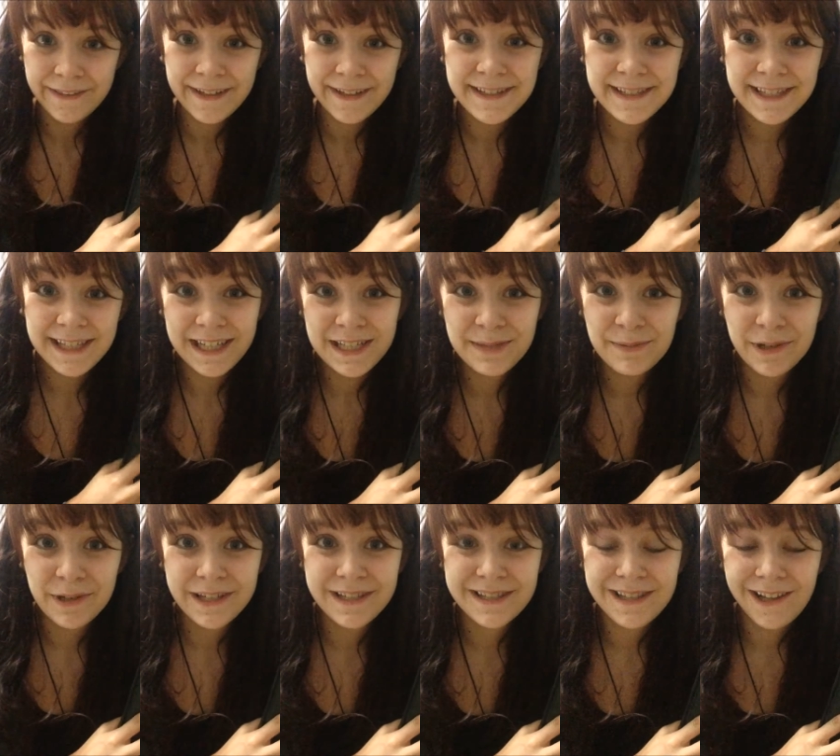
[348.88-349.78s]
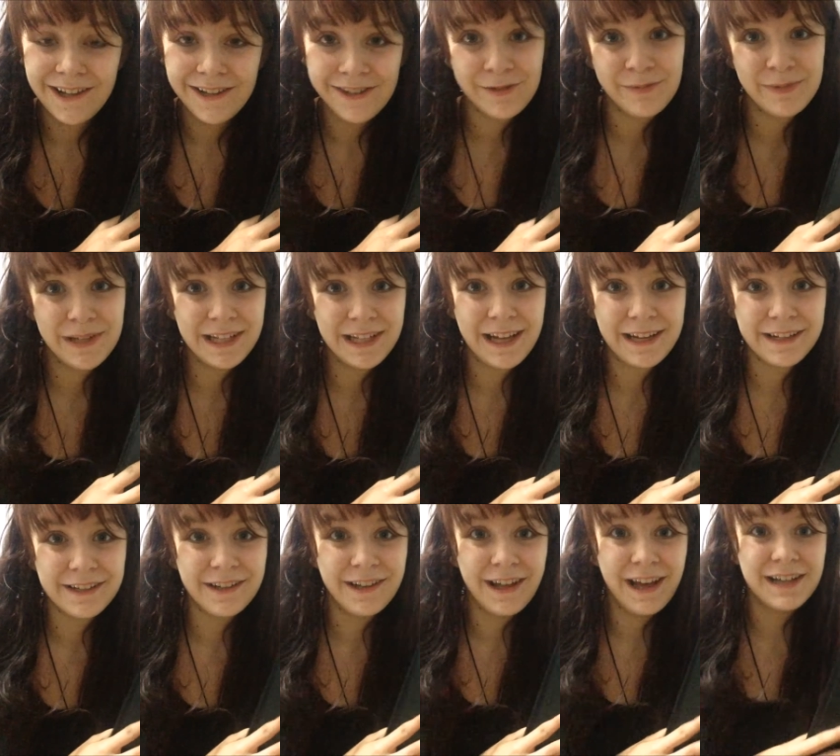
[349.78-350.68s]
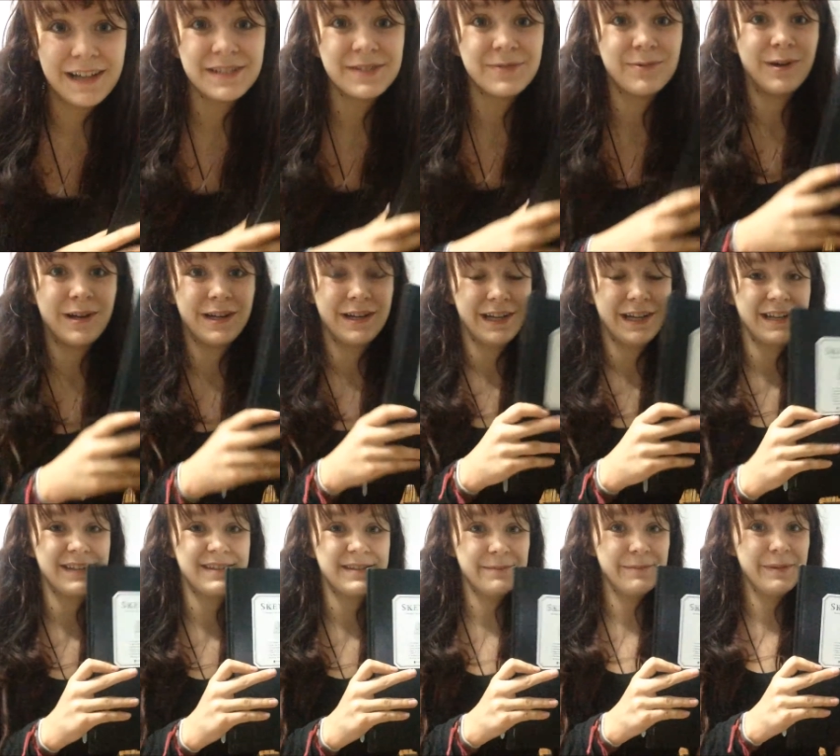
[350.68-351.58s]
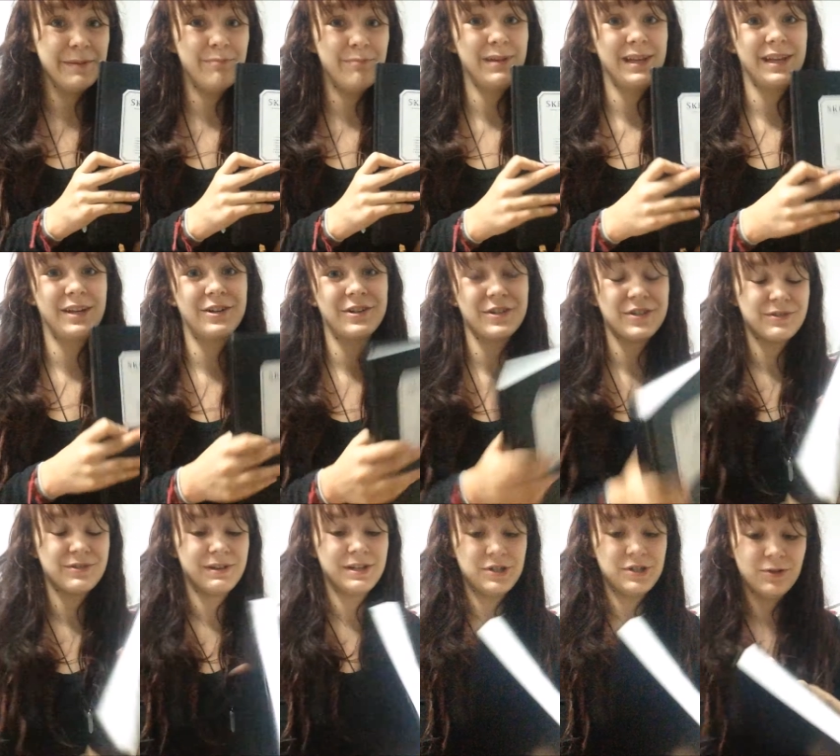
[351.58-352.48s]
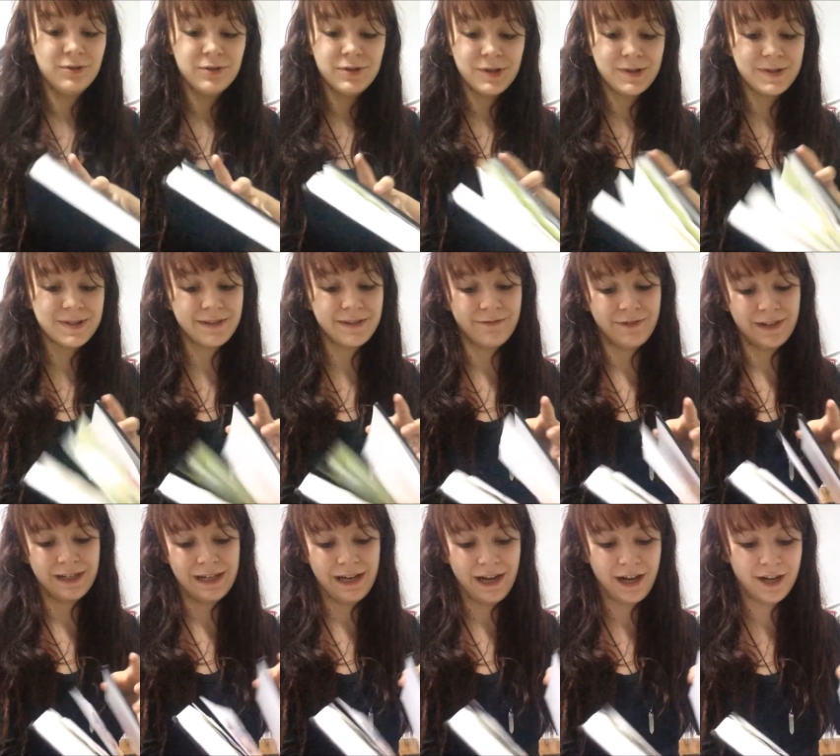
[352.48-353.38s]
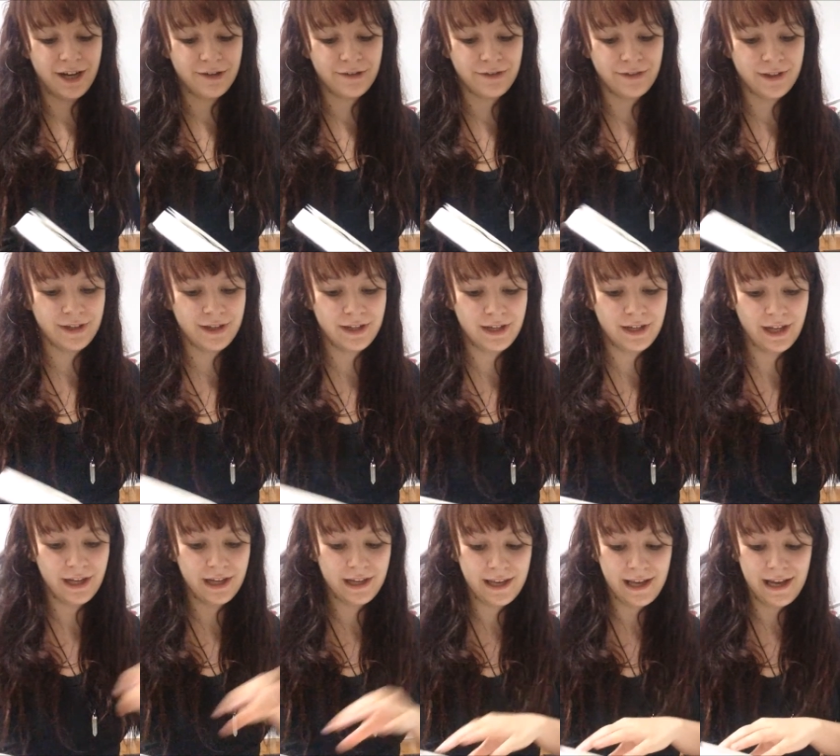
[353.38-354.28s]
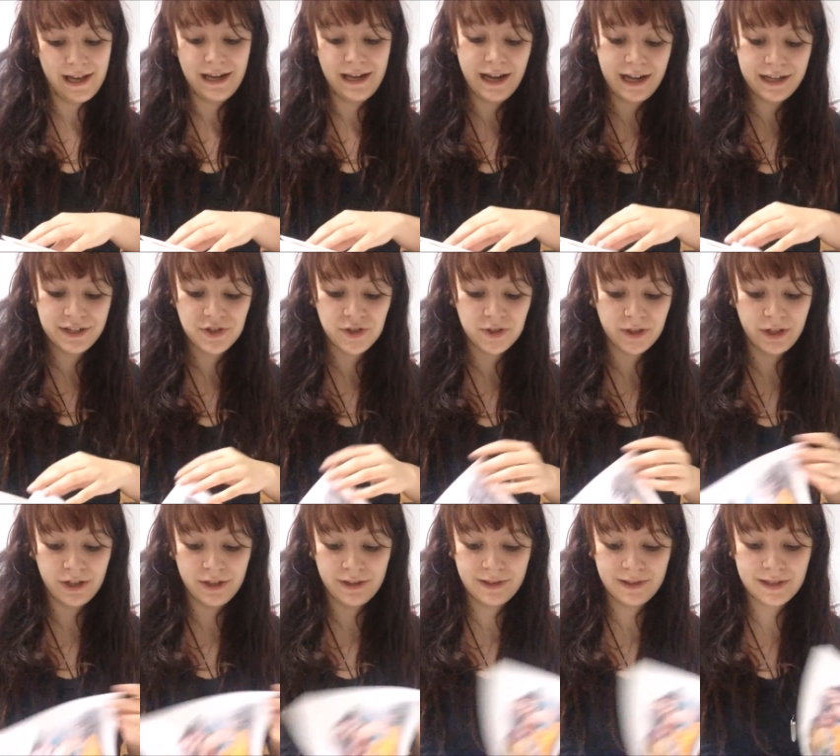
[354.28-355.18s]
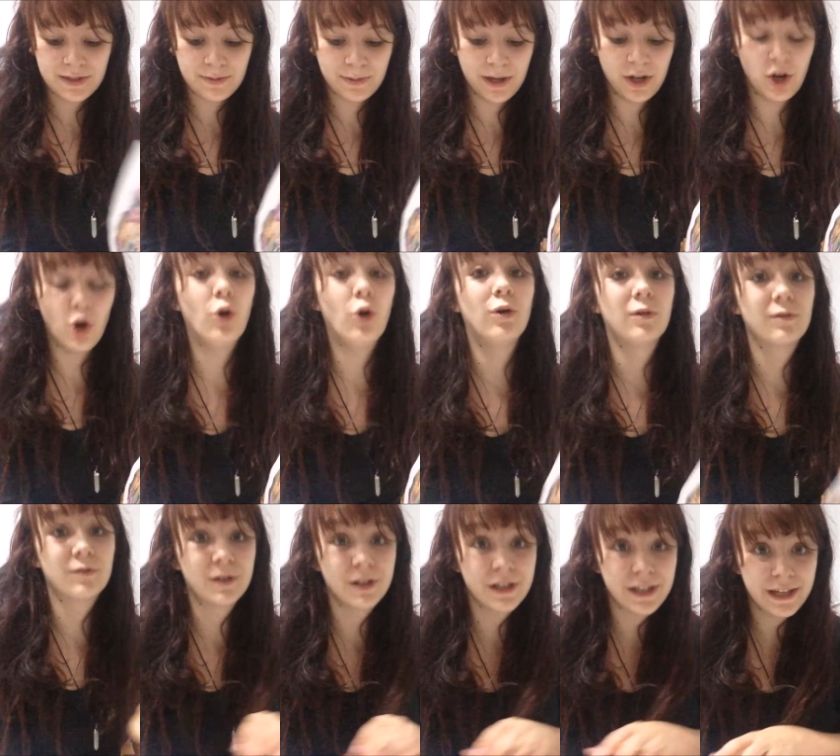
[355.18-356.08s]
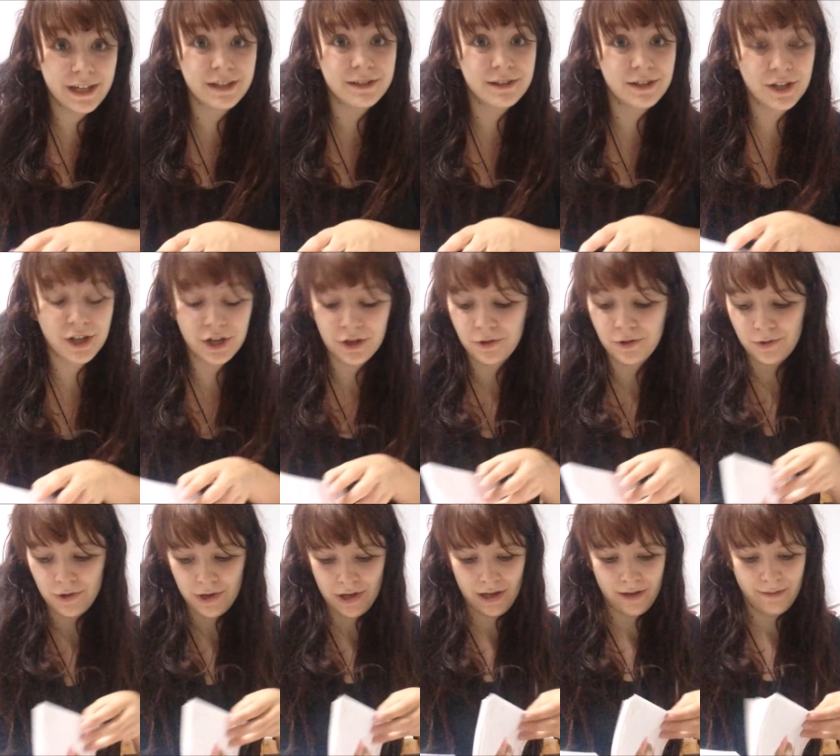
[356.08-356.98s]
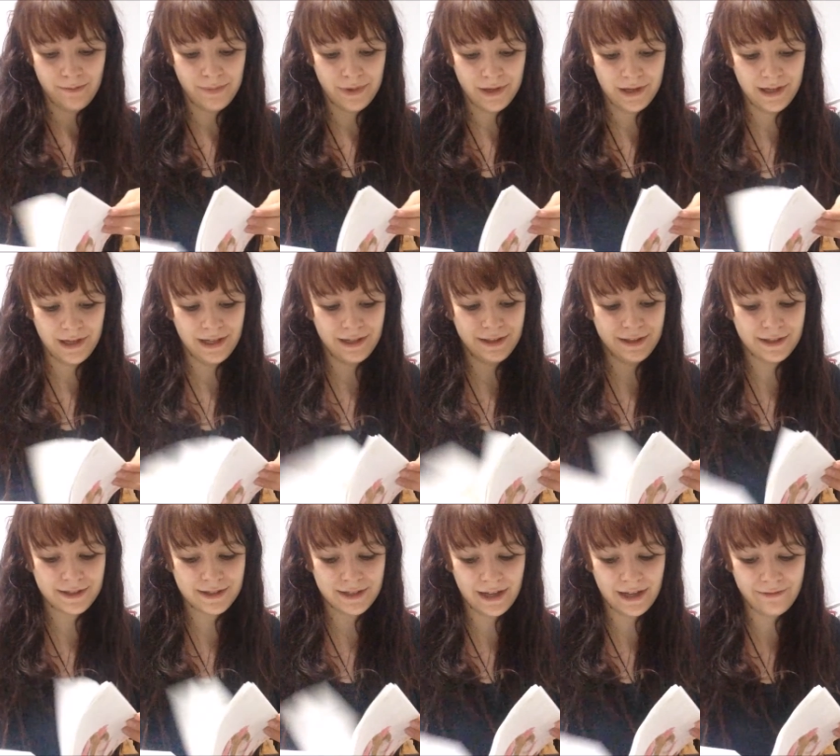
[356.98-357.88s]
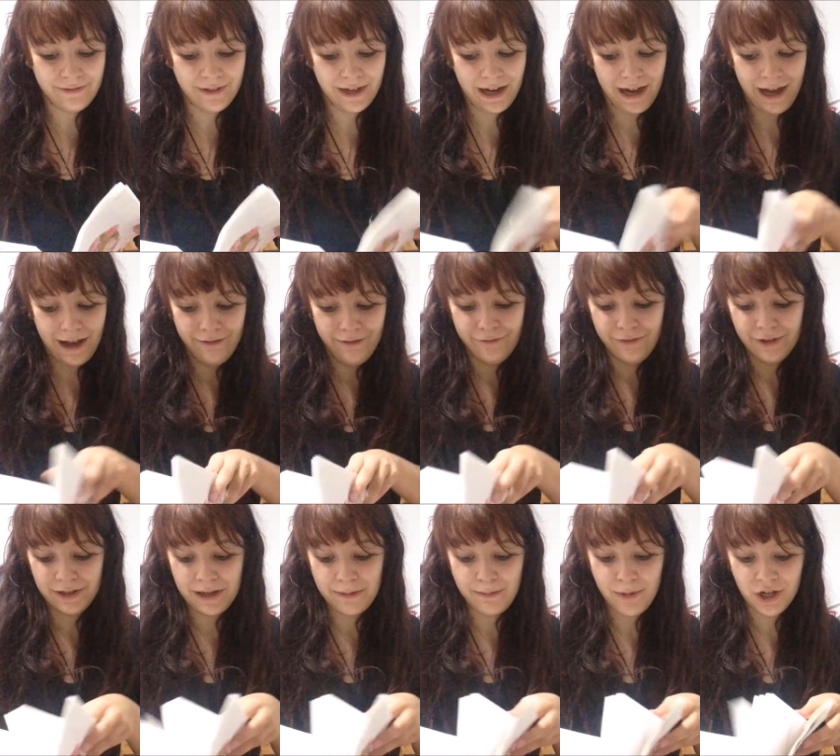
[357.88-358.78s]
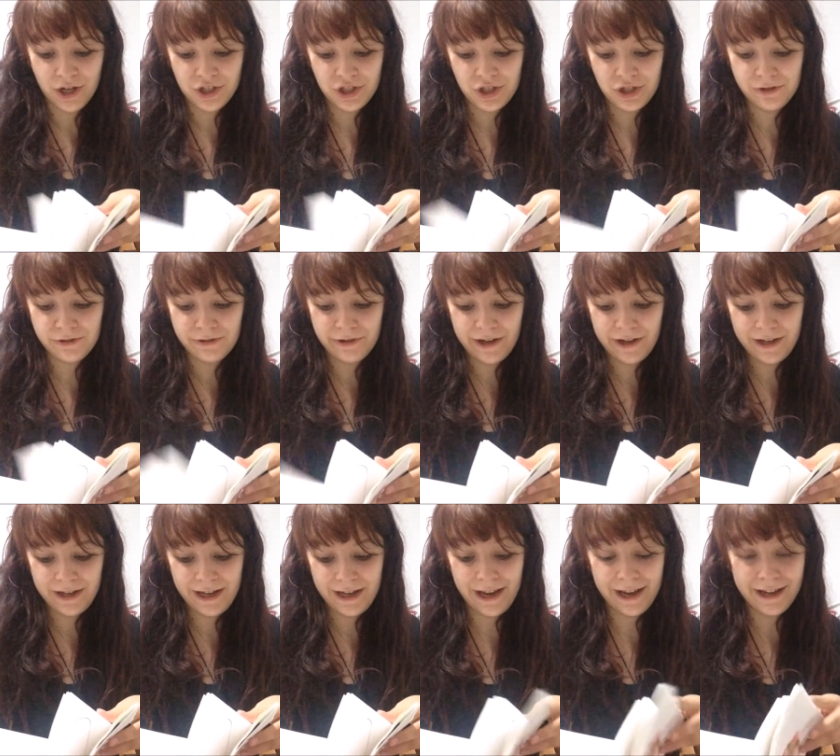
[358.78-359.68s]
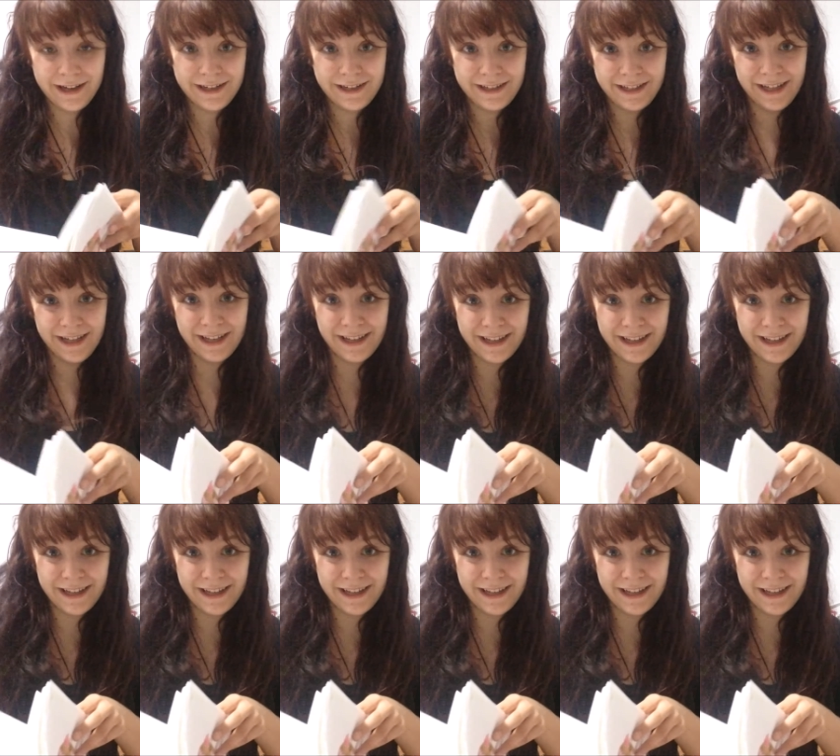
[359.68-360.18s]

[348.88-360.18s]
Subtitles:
This sketchbook is a little bit like the last one. It's a bit bigger, so I don't use it very often. Again, I started this one over a year ago, but it doesn't have very much to it yet.